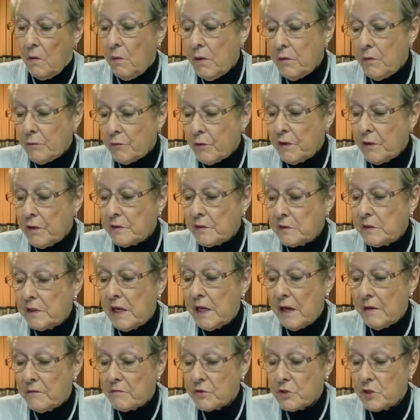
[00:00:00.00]
we
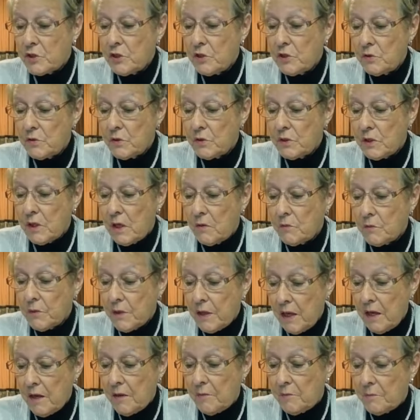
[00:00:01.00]
frequently have children on
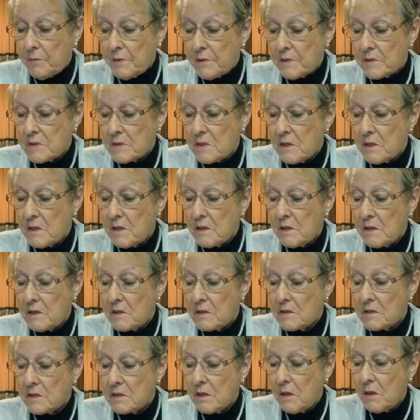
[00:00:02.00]
campus,
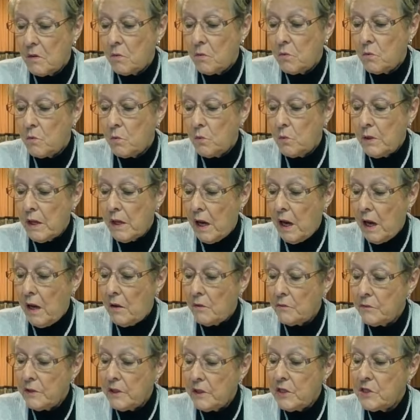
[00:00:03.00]
so we
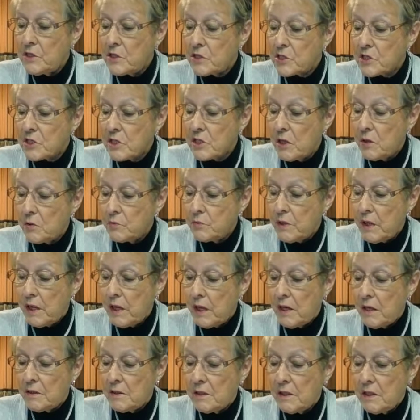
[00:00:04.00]
all need to slow
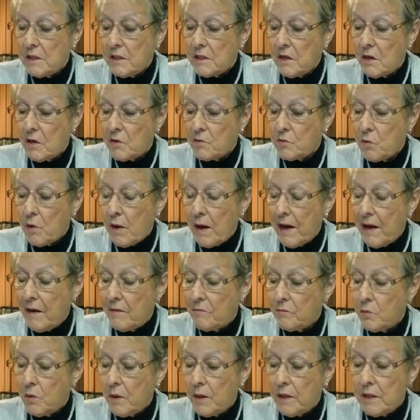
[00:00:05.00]
down in our
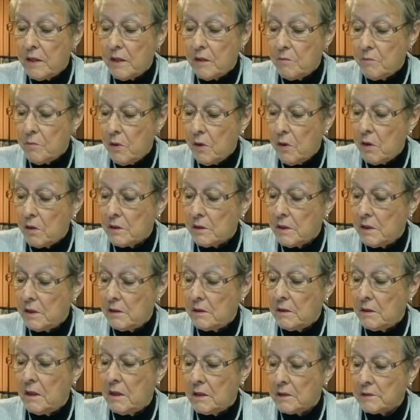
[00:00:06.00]
driveway and parking
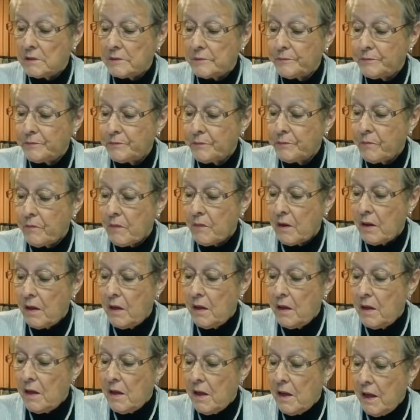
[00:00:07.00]

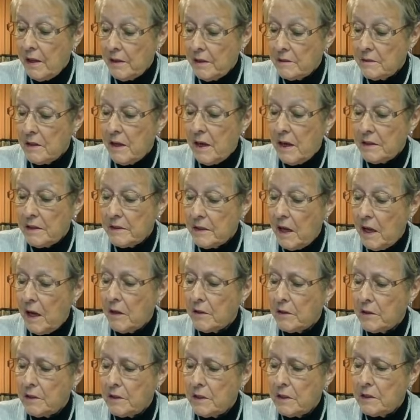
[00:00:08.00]
lot. I, I
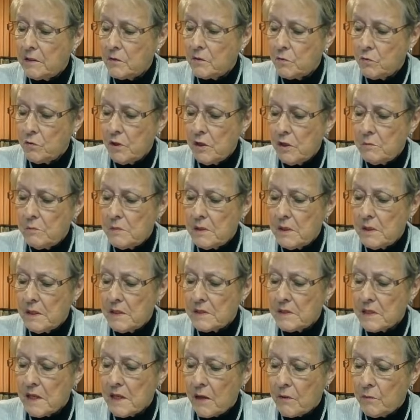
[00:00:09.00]
nodded in agreement
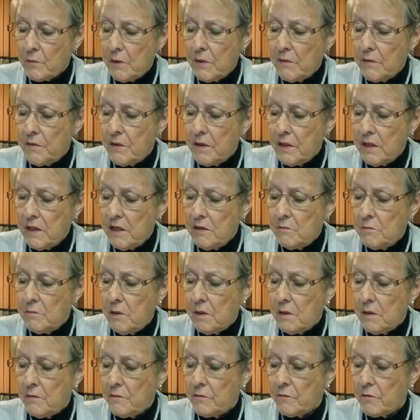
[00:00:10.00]
as I read the
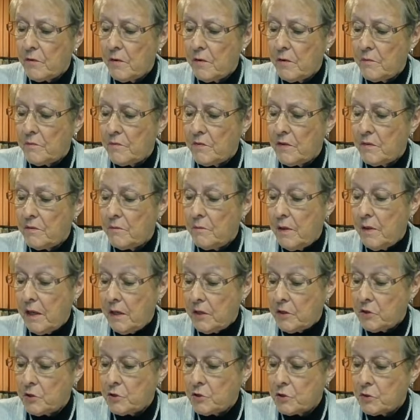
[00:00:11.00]
email from the
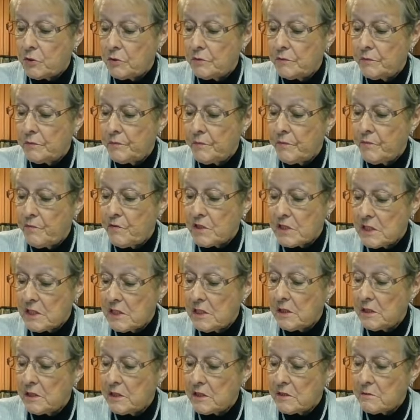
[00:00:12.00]
manager,
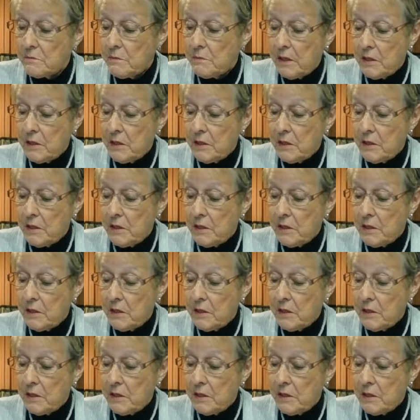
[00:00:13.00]
facilities